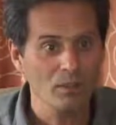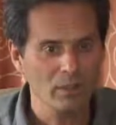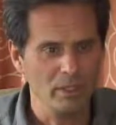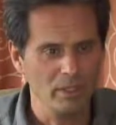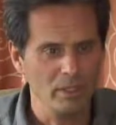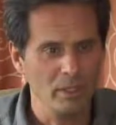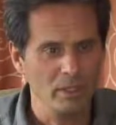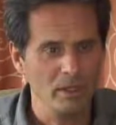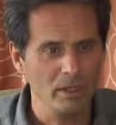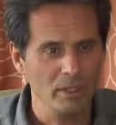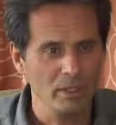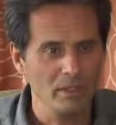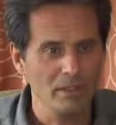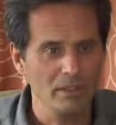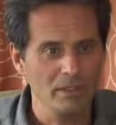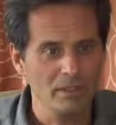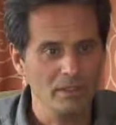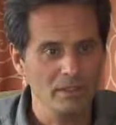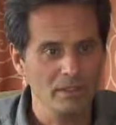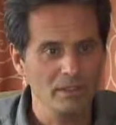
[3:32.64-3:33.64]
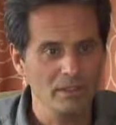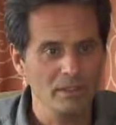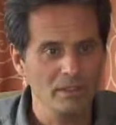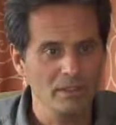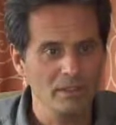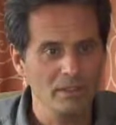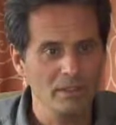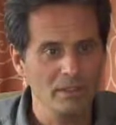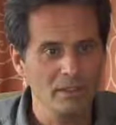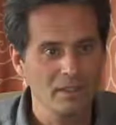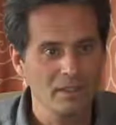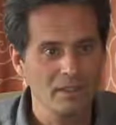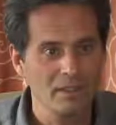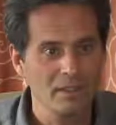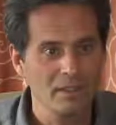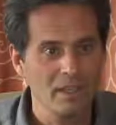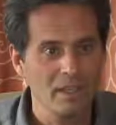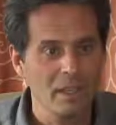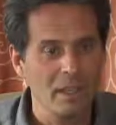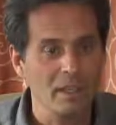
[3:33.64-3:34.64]
We know it.
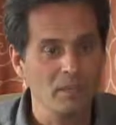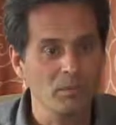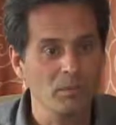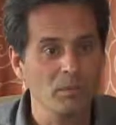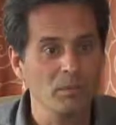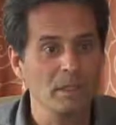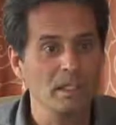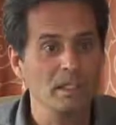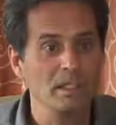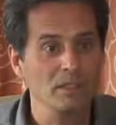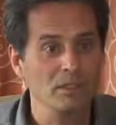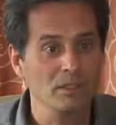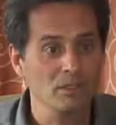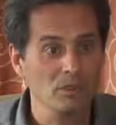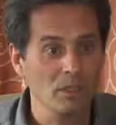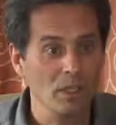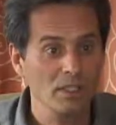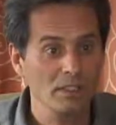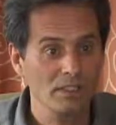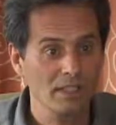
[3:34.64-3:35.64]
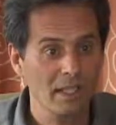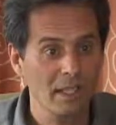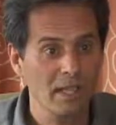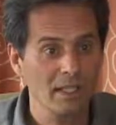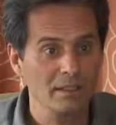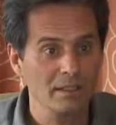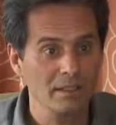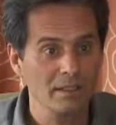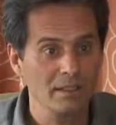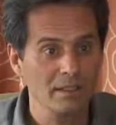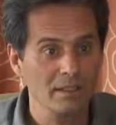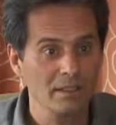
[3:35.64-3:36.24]
And we're beginning to trust that.